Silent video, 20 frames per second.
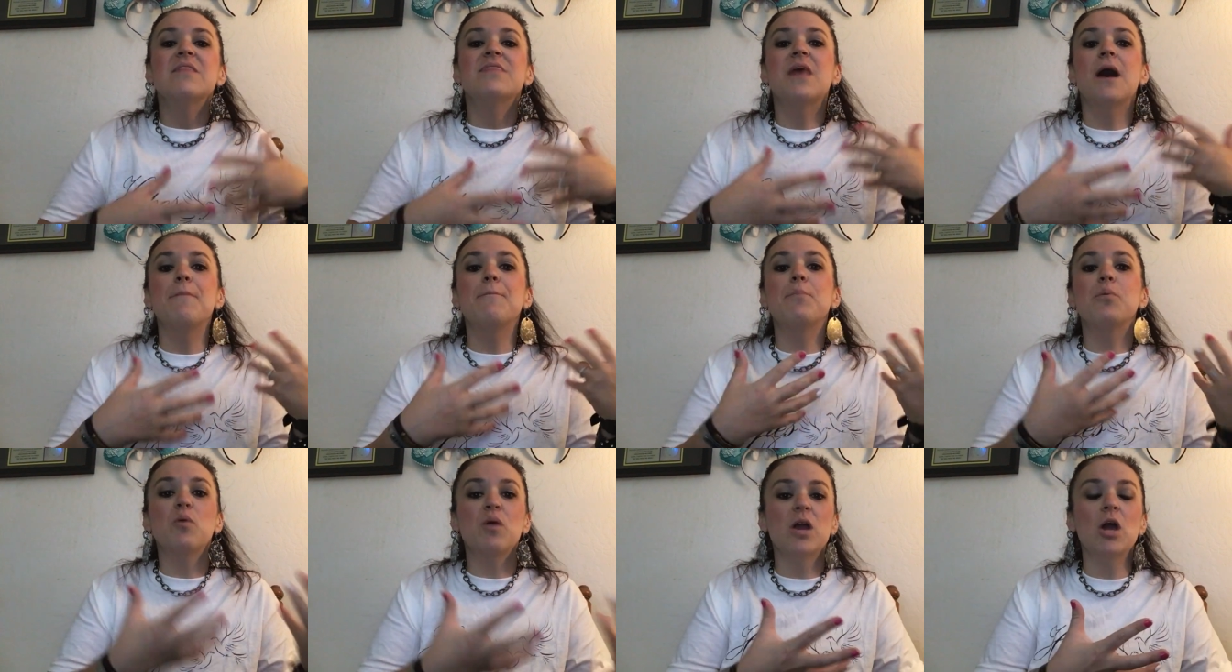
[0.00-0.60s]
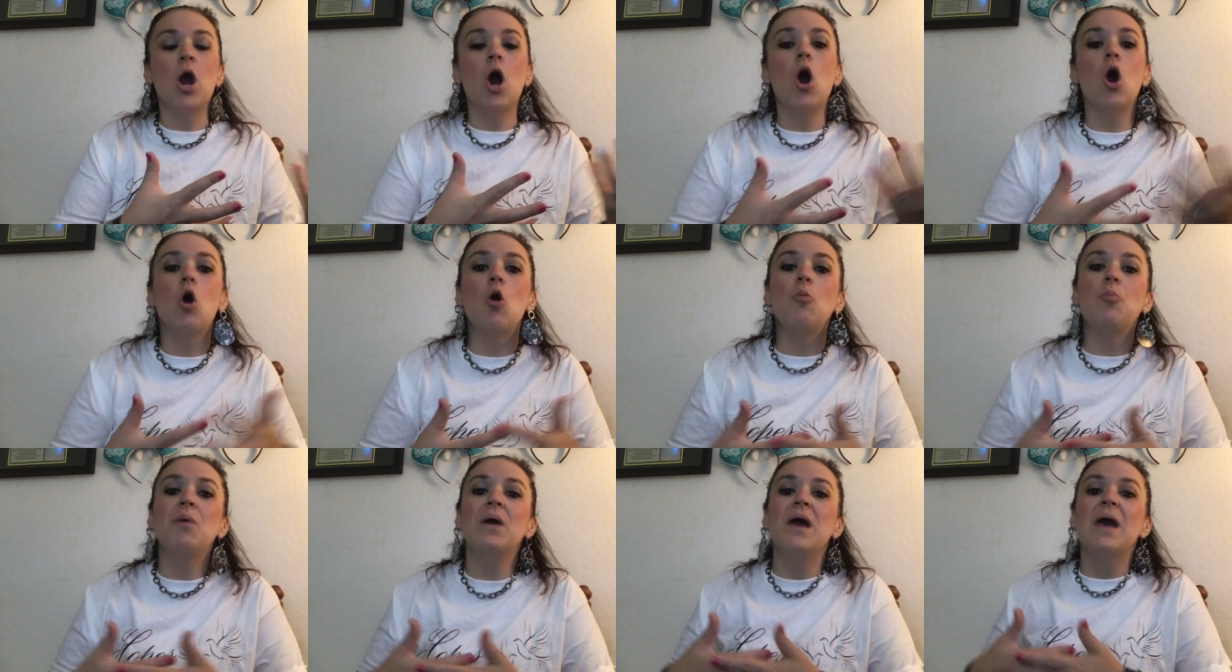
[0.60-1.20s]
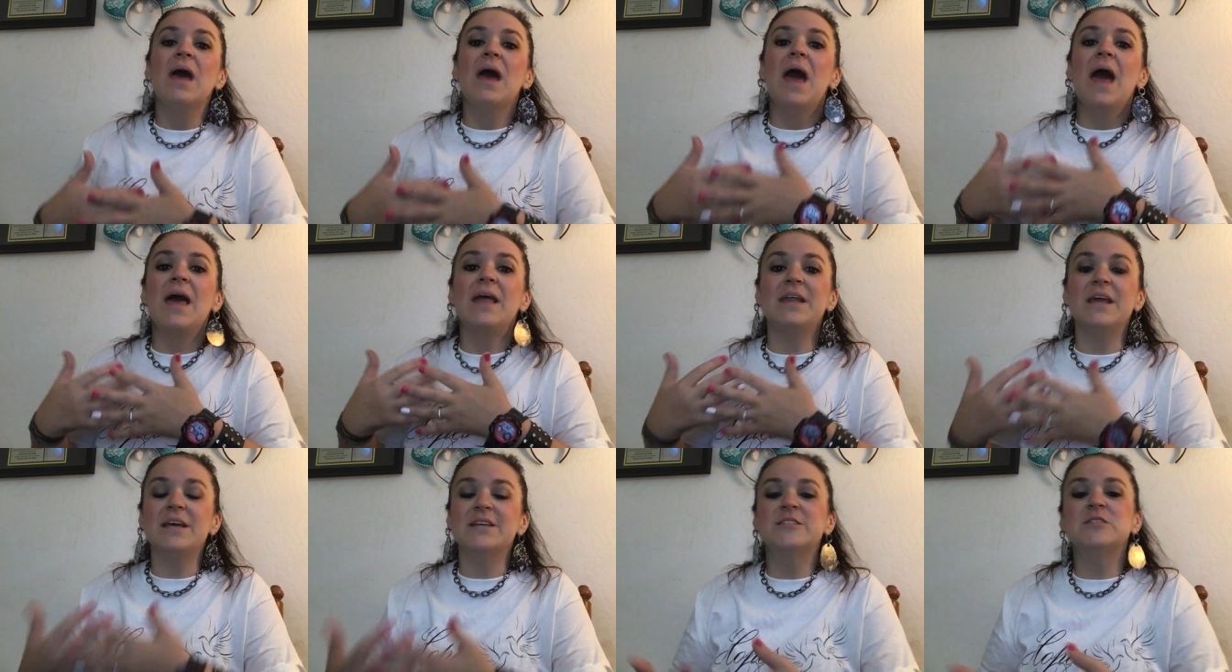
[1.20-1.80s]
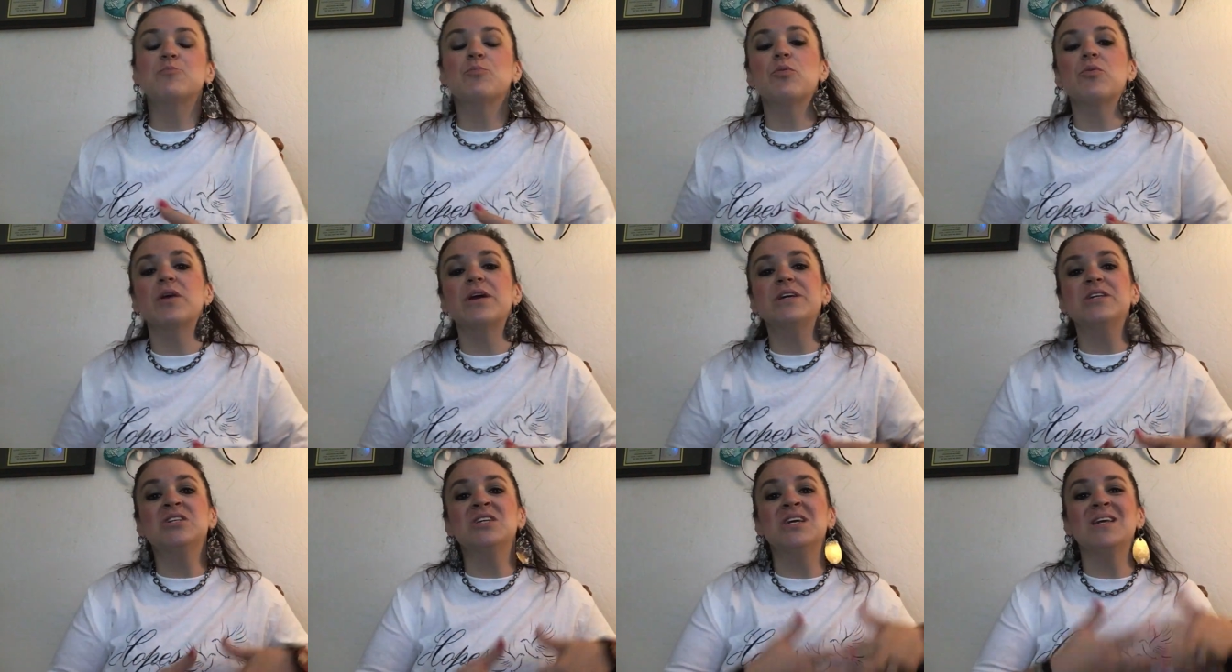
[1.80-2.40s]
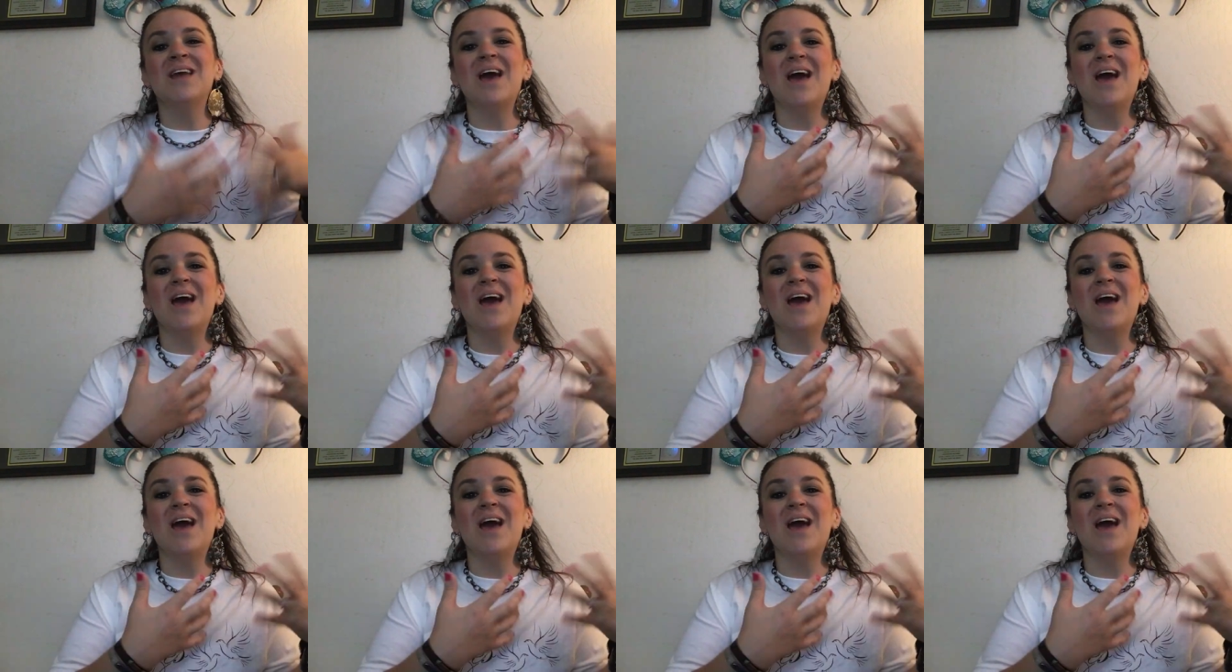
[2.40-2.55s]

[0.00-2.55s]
that bring hope and inspiration